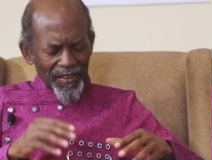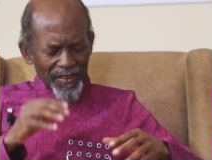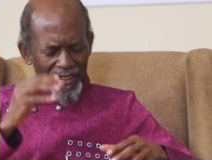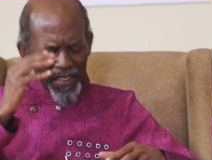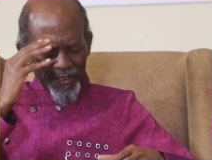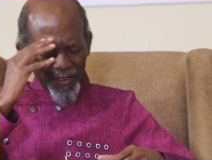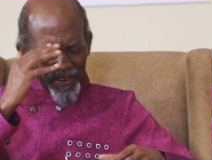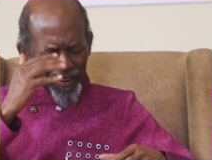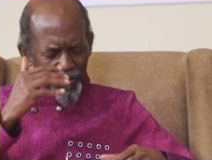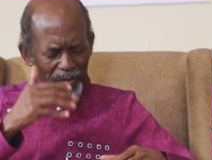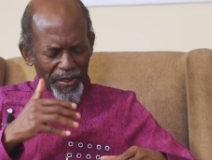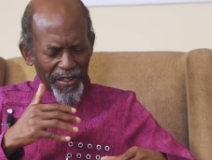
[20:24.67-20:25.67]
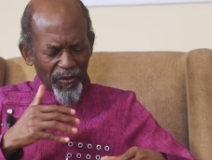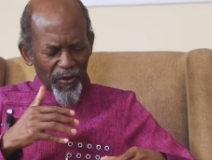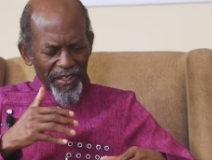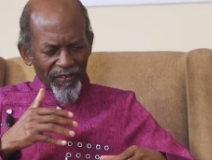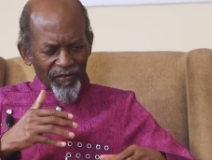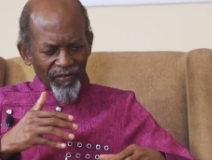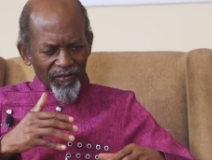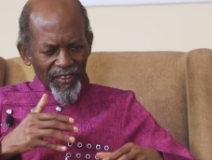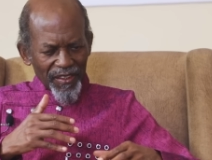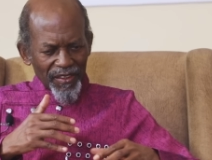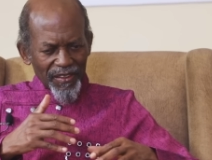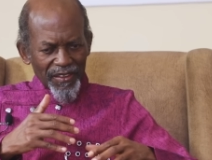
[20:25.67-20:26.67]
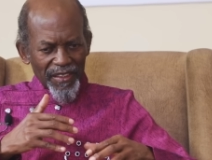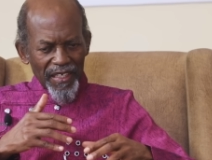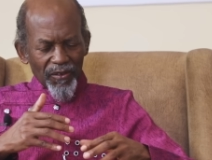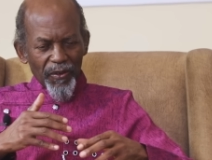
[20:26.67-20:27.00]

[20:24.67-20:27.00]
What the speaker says: That is a brain wave. Then